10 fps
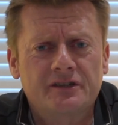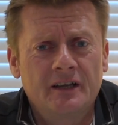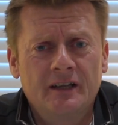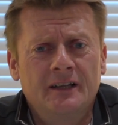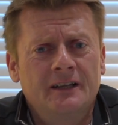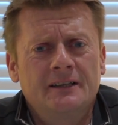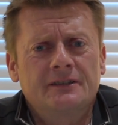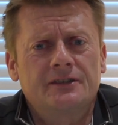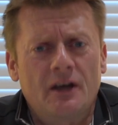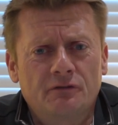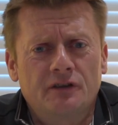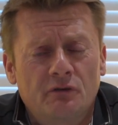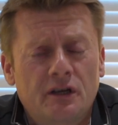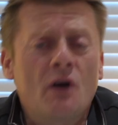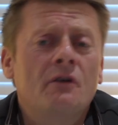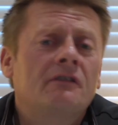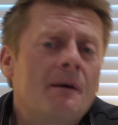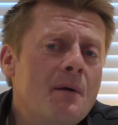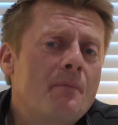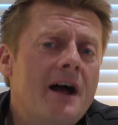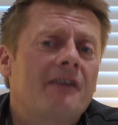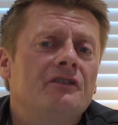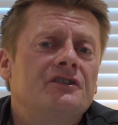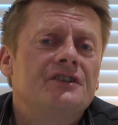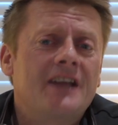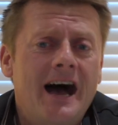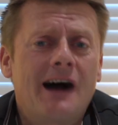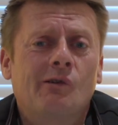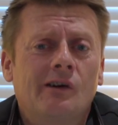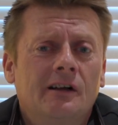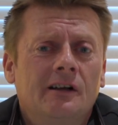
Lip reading: He said, no, go and grab your breakfast now.